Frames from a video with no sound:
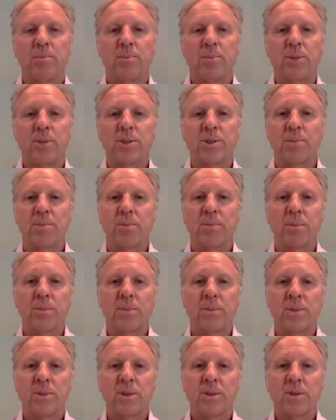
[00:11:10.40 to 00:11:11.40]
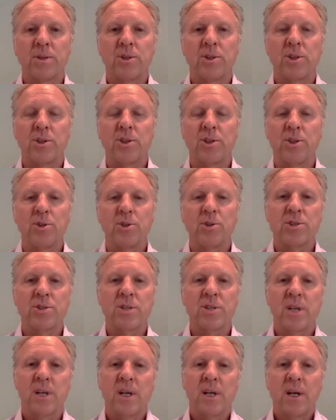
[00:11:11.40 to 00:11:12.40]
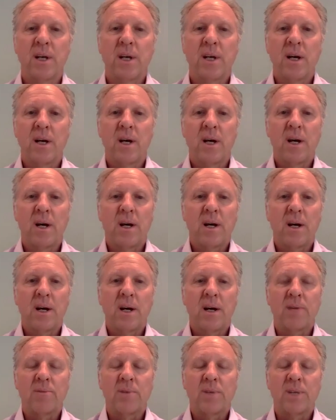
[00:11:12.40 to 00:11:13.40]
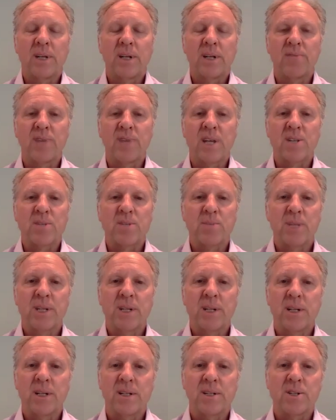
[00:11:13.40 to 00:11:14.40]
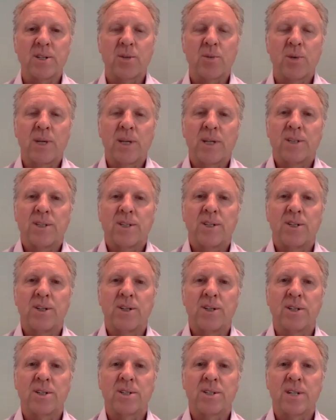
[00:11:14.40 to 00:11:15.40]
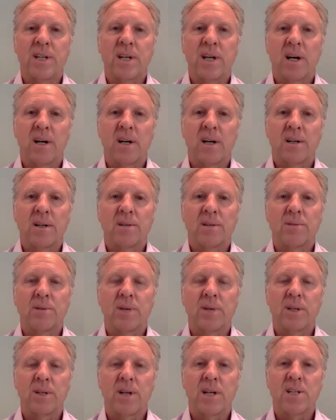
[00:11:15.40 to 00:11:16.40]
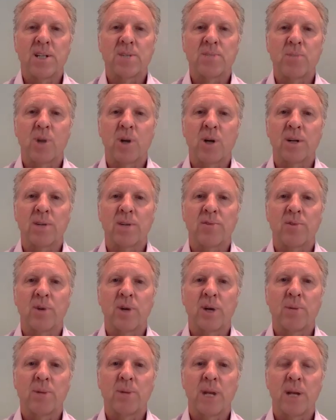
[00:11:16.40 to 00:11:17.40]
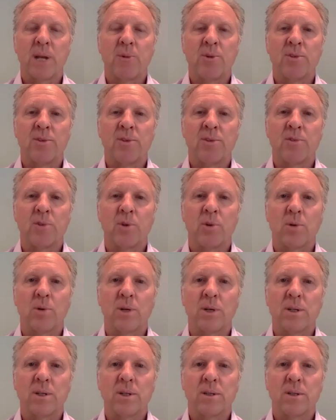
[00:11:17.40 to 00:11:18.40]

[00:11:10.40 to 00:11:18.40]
put to good use uh, in investment, and so we continue to see a a, a nice market for M and A moving forward.